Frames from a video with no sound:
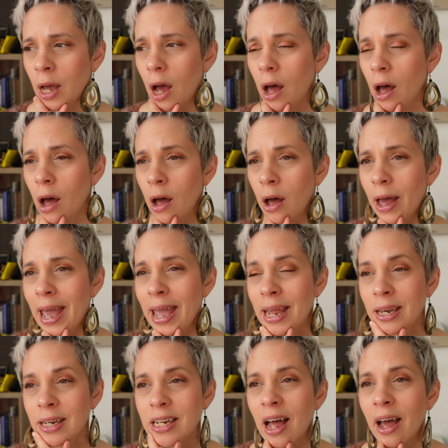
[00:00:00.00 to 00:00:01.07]

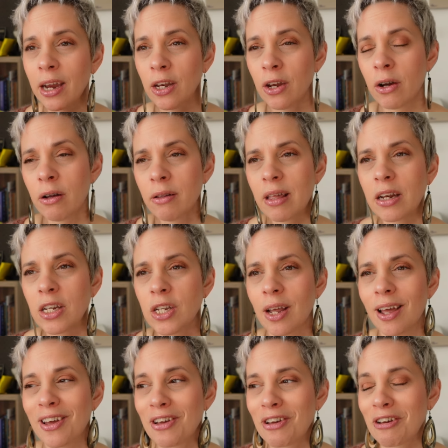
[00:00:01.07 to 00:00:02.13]
And I know that
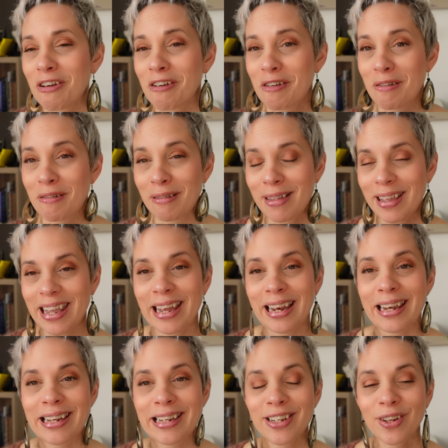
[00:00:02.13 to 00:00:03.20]
the
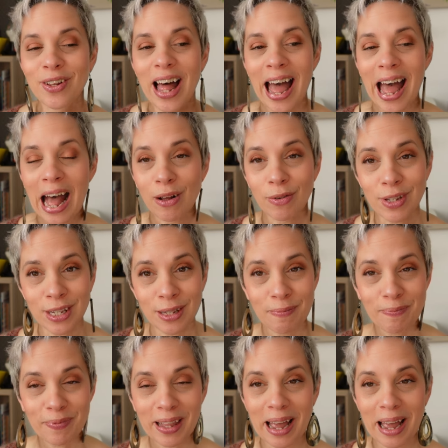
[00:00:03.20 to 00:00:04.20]
little house